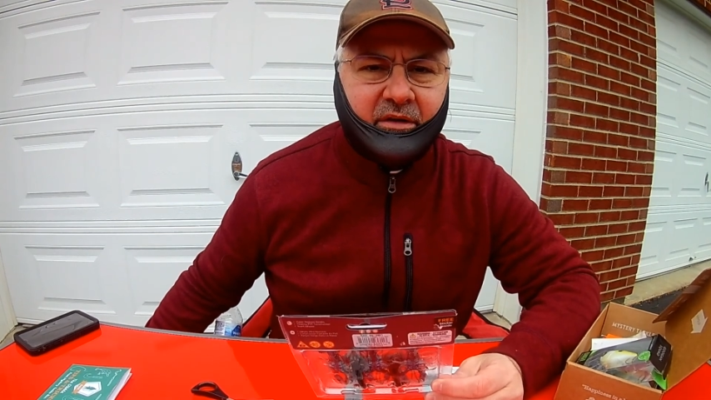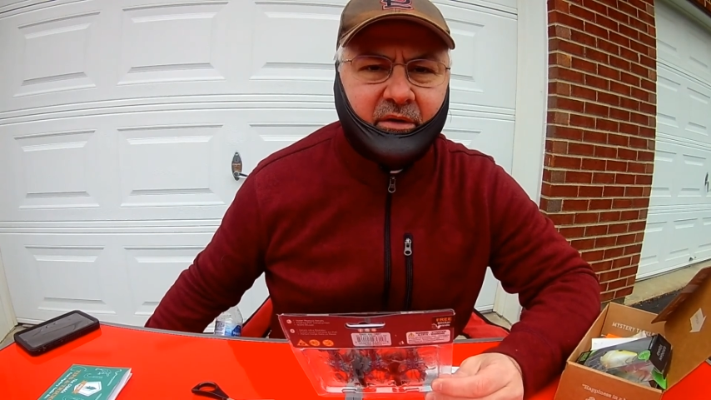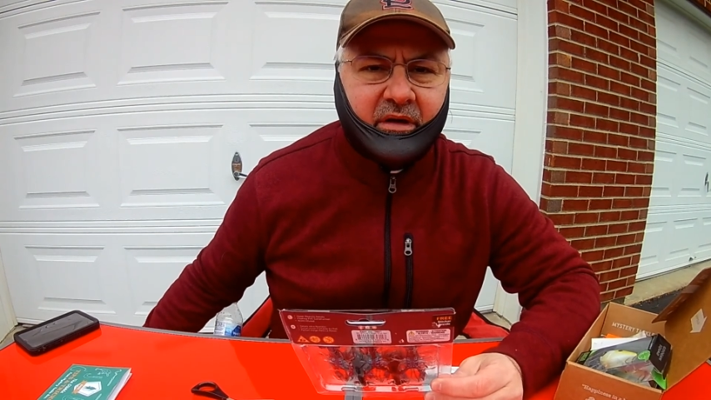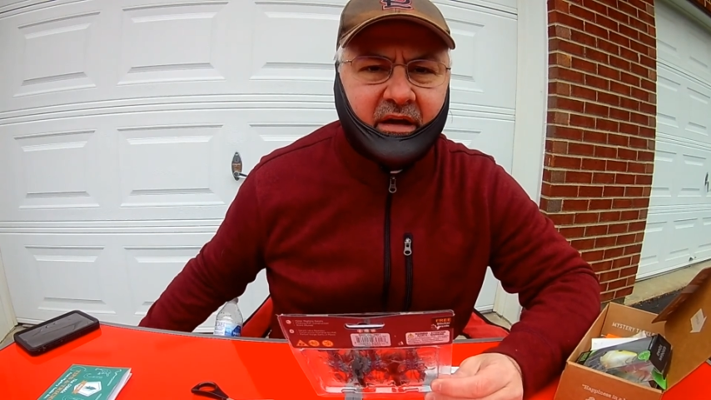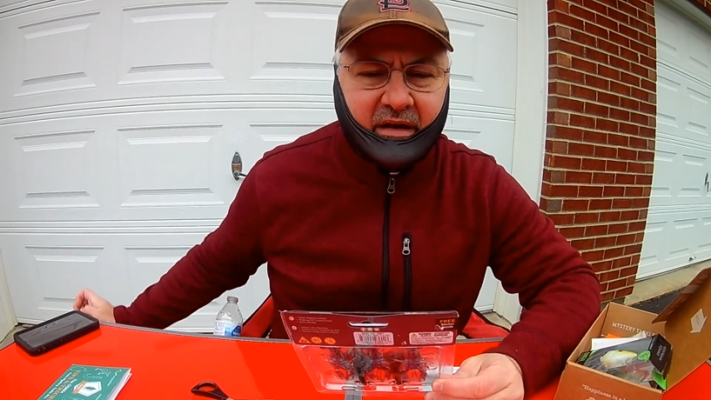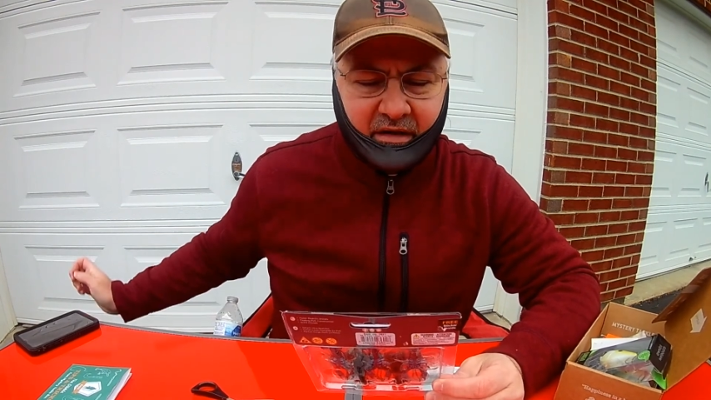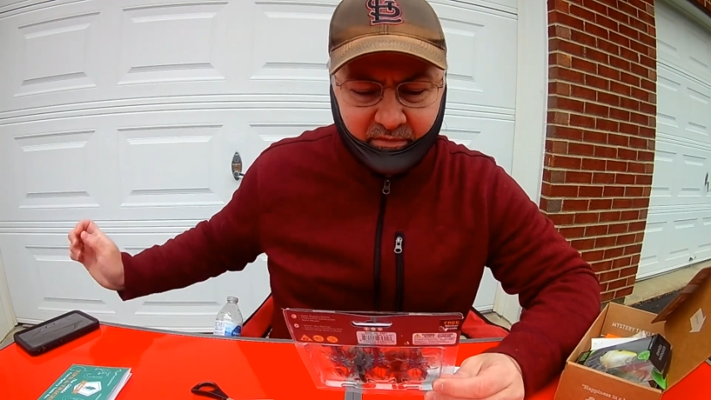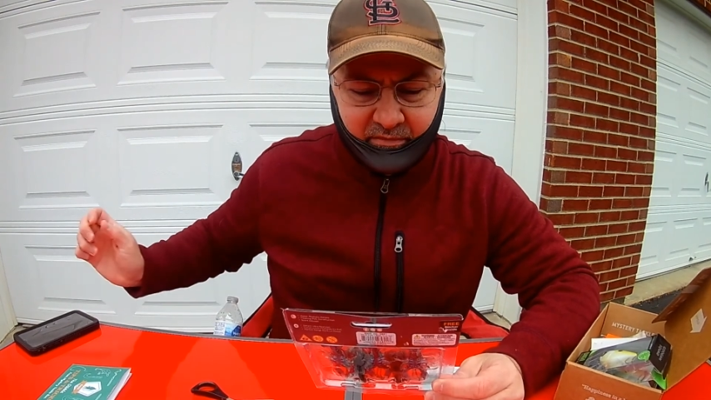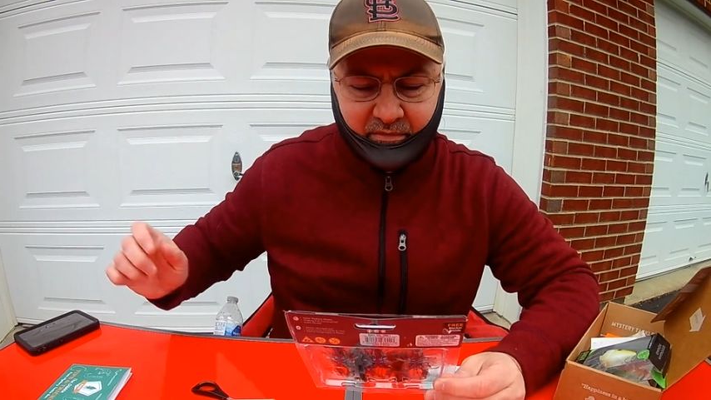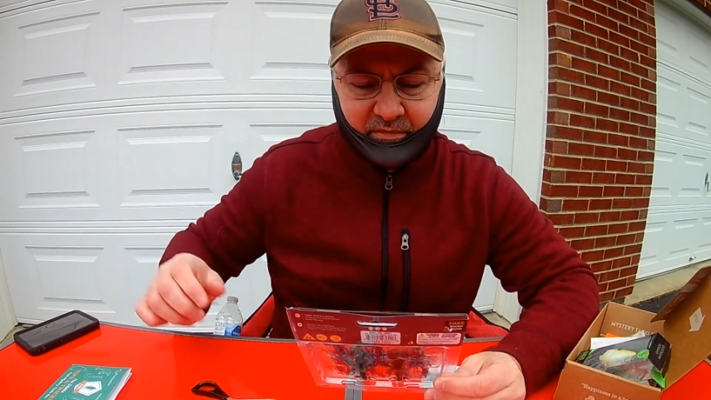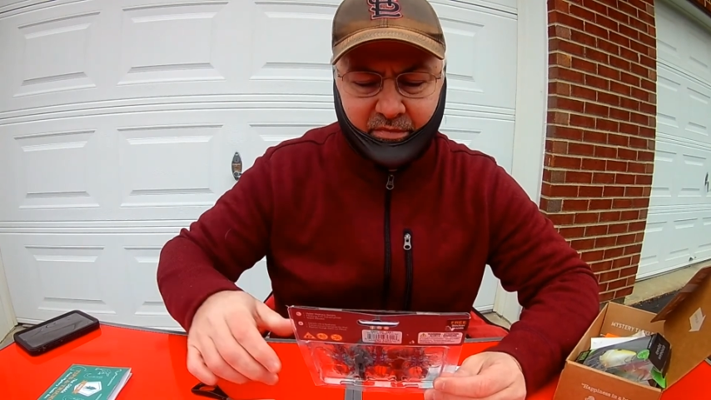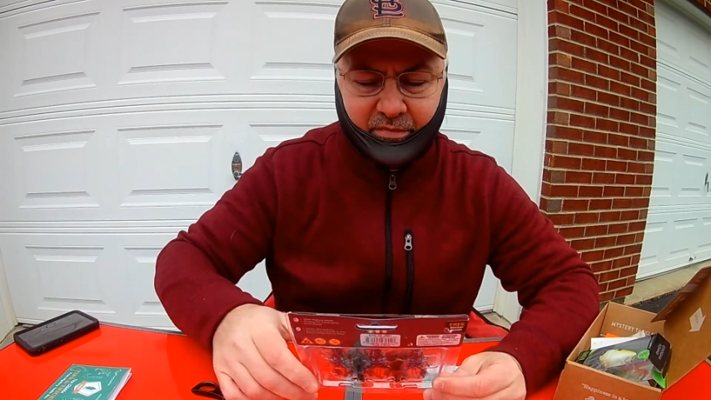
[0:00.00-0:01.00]
kind of
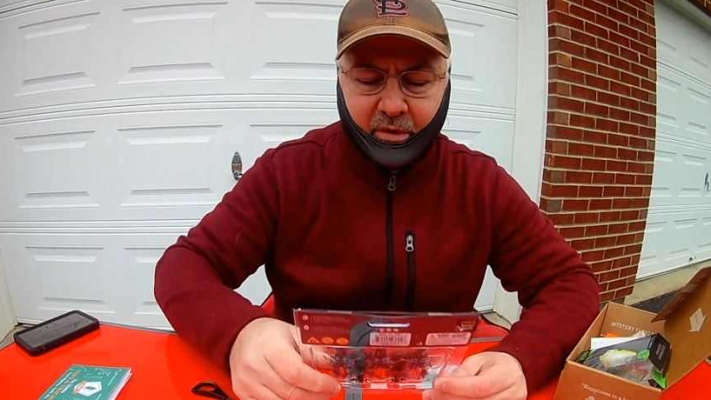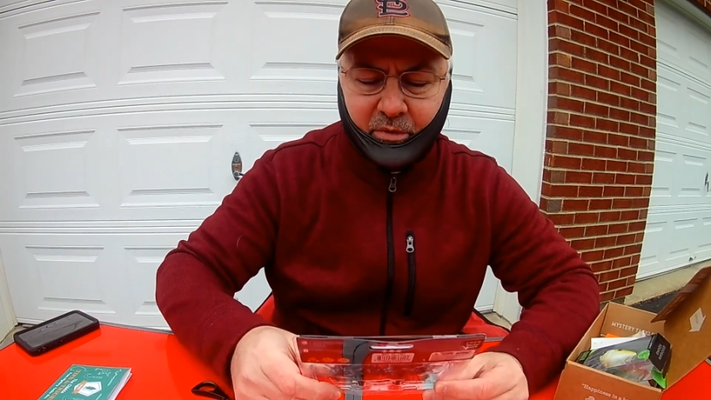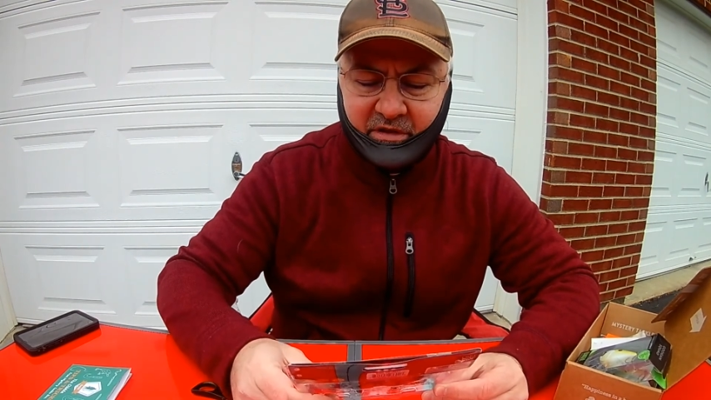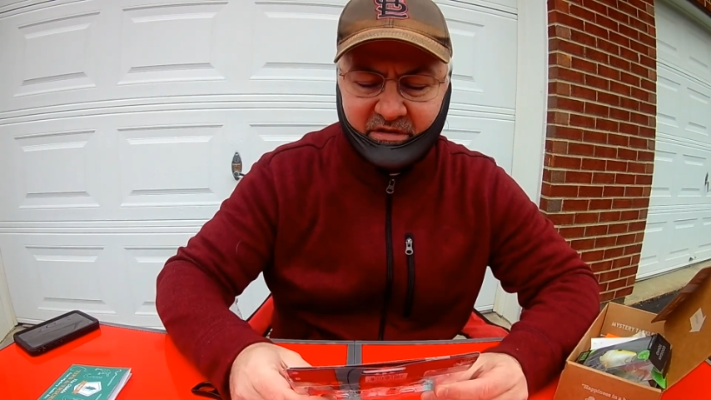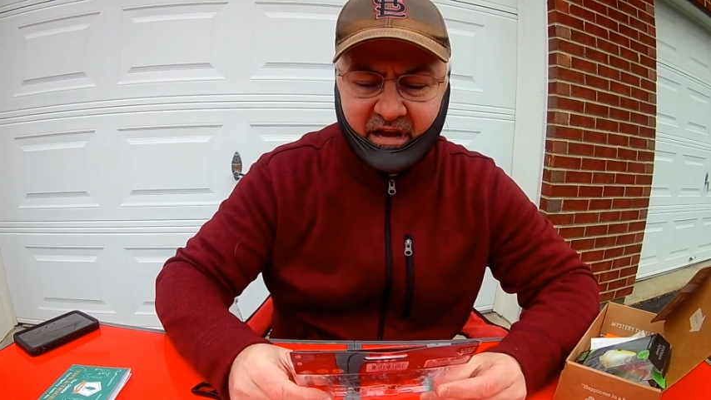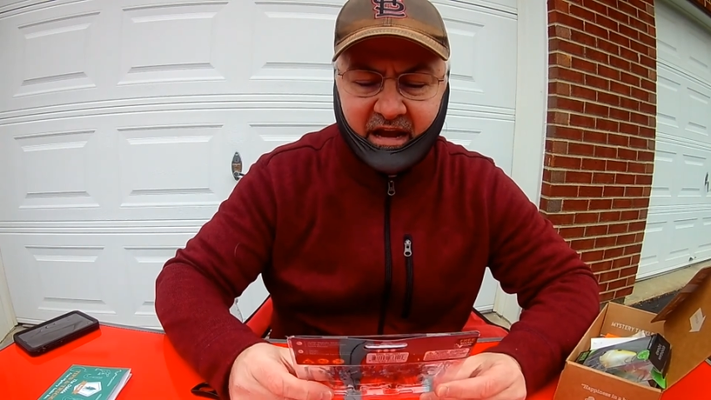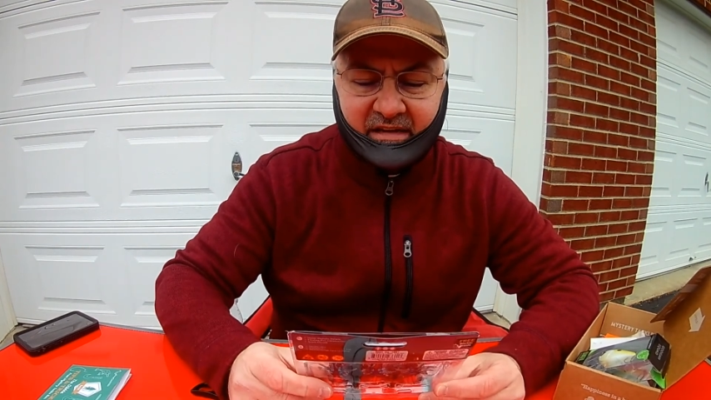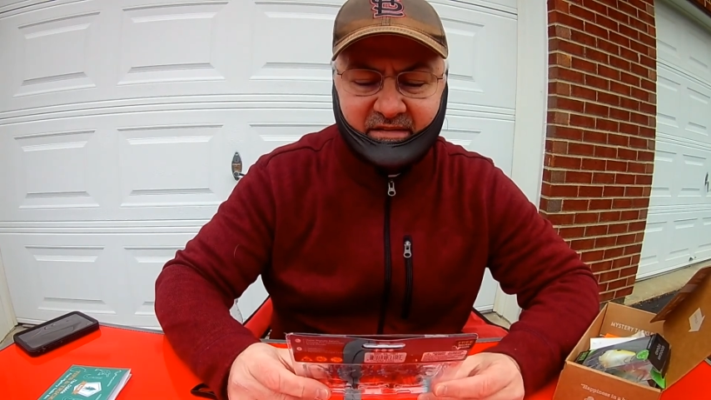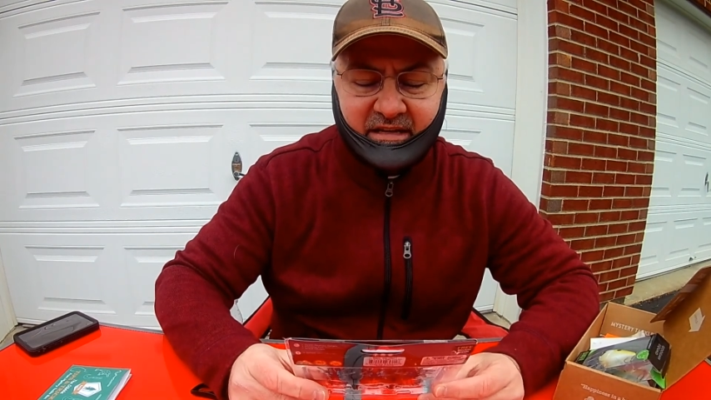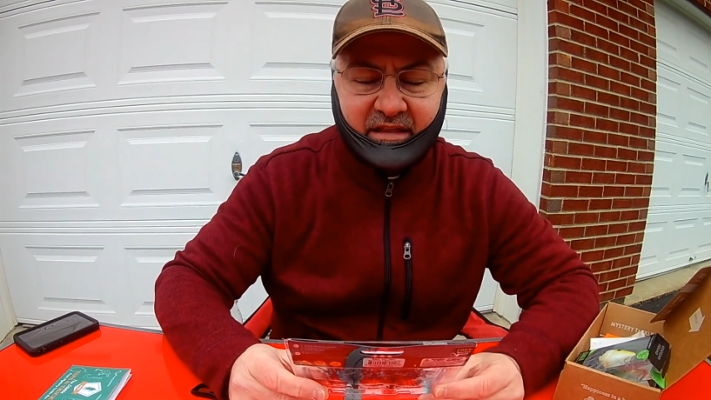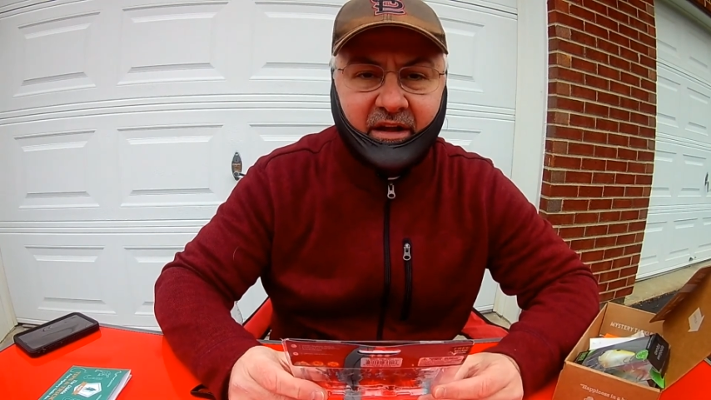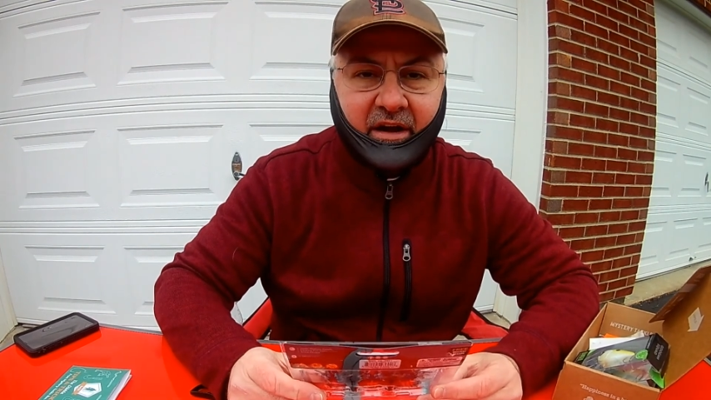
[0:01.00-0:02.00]
throw these guys
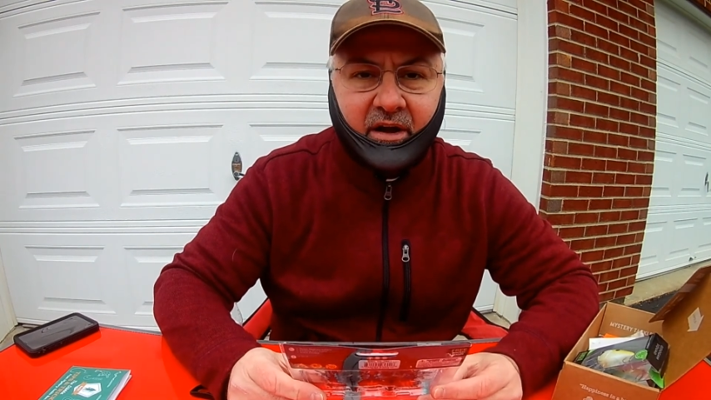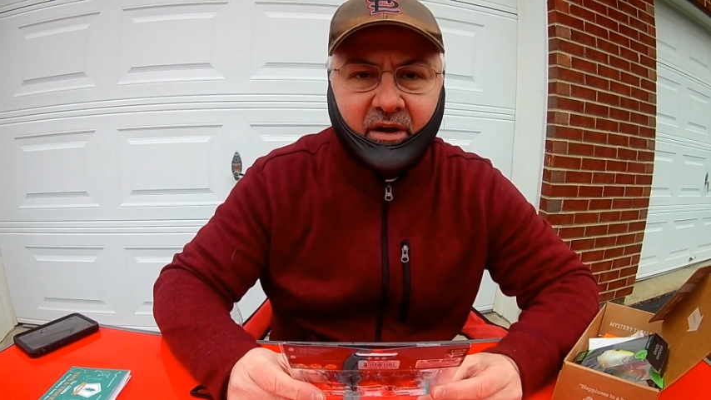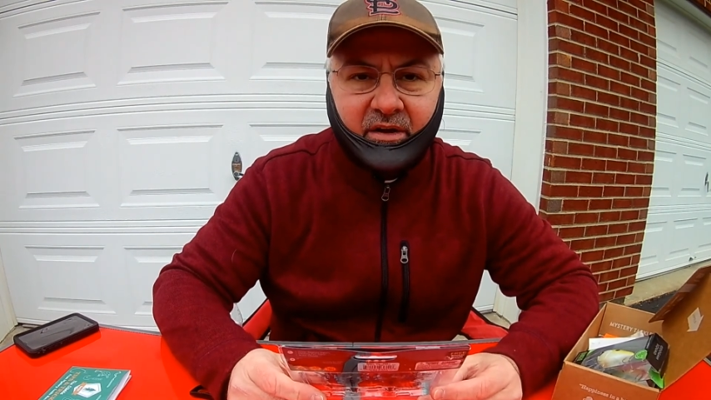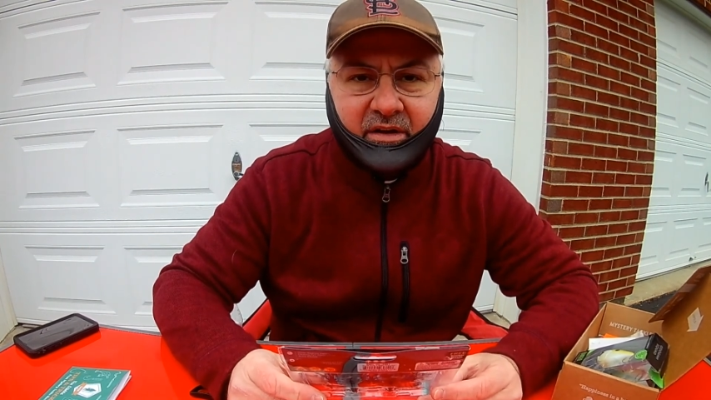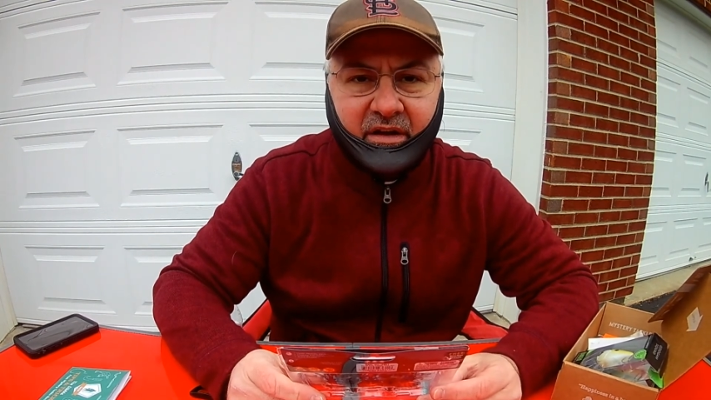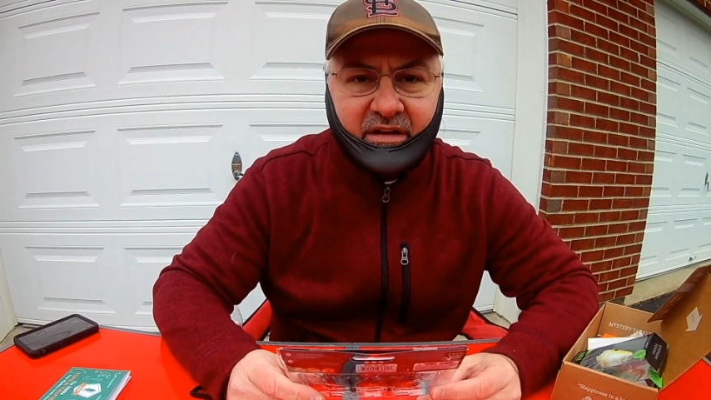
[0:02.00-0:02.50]
in there and